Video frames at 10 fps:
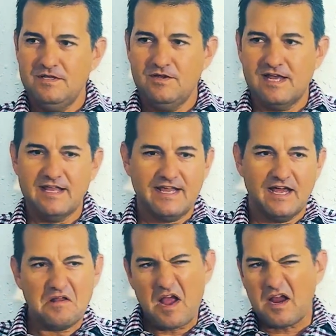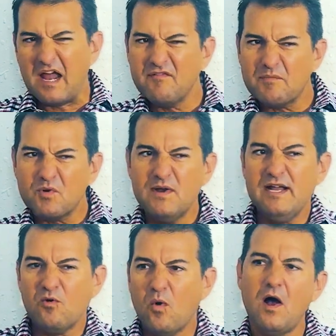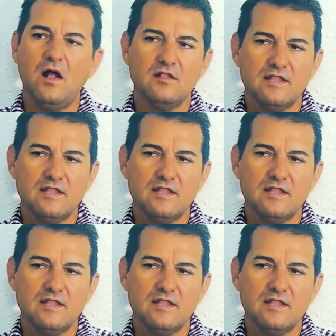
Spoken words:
You got like a kind of a pre-qual